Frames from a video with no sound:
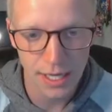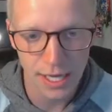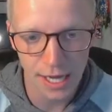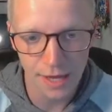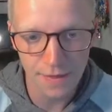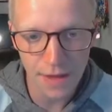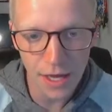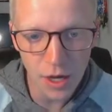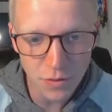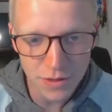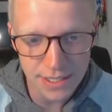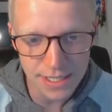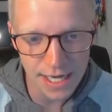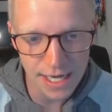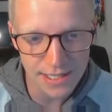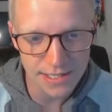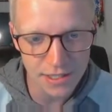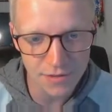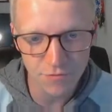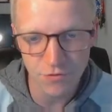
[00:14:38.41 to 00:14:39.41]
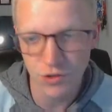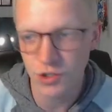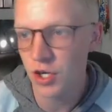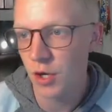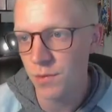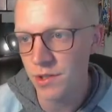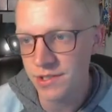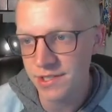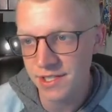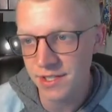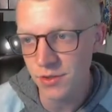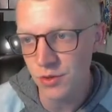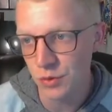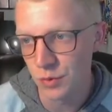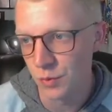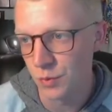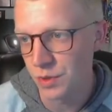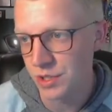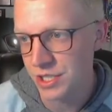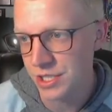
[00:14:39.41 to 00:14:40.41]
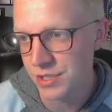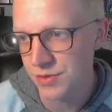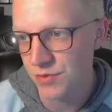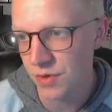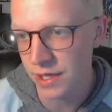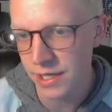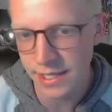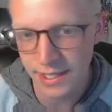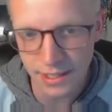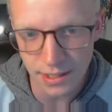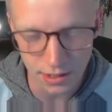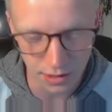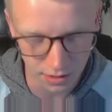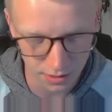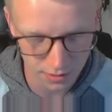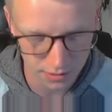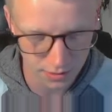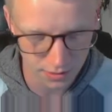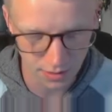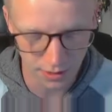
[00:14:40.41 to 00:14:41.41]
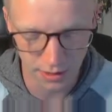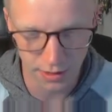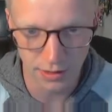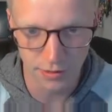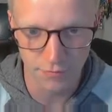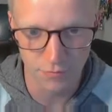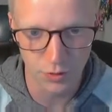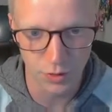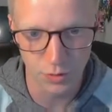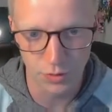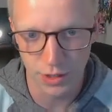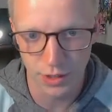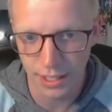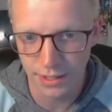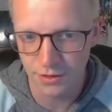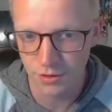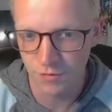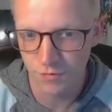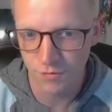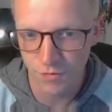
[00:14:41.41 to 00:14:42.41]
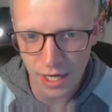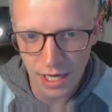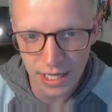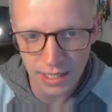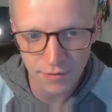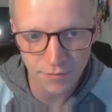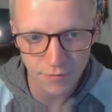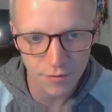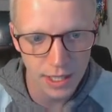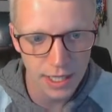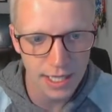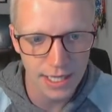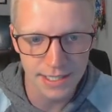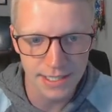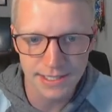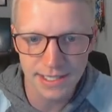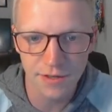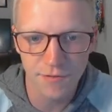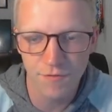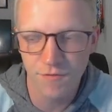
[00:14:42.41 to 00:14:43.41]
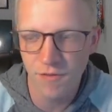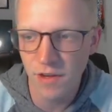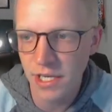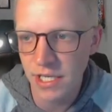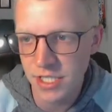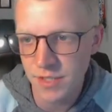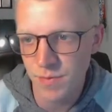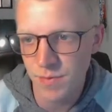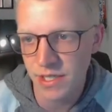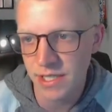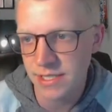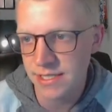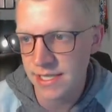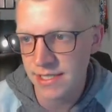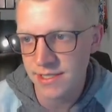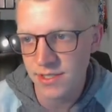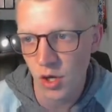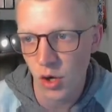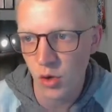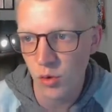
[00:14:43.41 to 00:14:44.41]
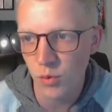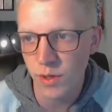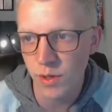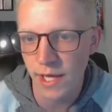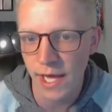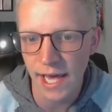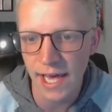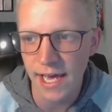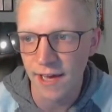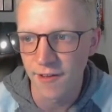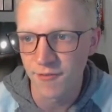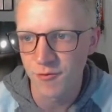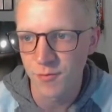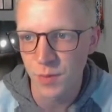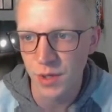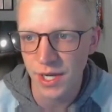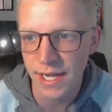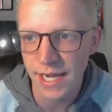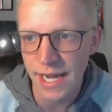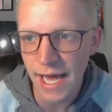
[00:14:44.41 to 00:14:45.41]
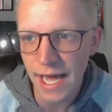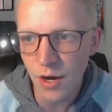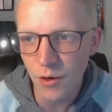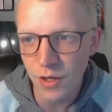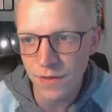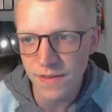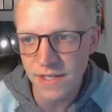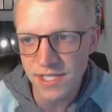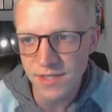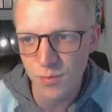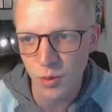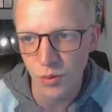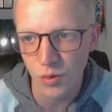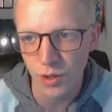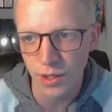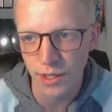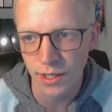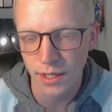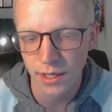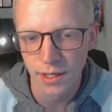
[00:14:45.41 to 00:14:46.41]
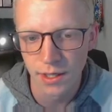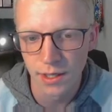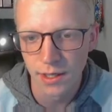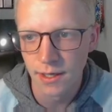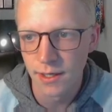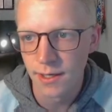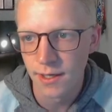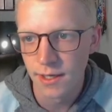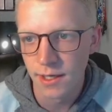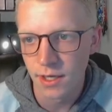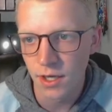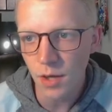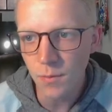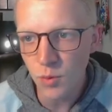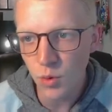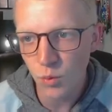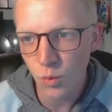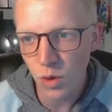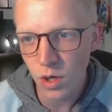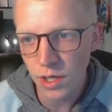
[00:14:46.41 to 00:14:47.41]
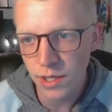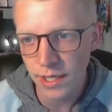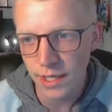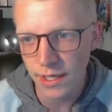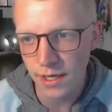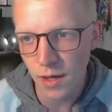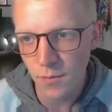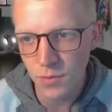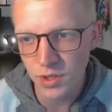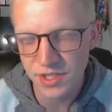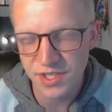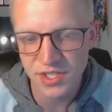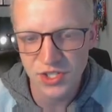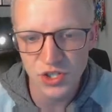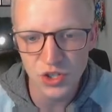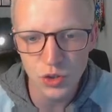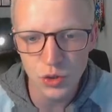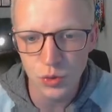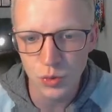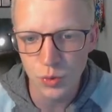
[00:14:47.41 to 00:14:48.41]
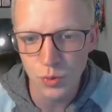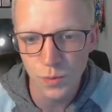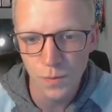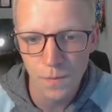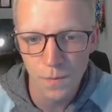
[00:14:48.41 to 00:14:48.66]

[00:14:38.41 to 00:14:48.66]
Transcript: And now it's asking for number 2, which is right here. And if we were to enter 5, it's going to finish because that's all we have. But now at this point, number 1 and number 2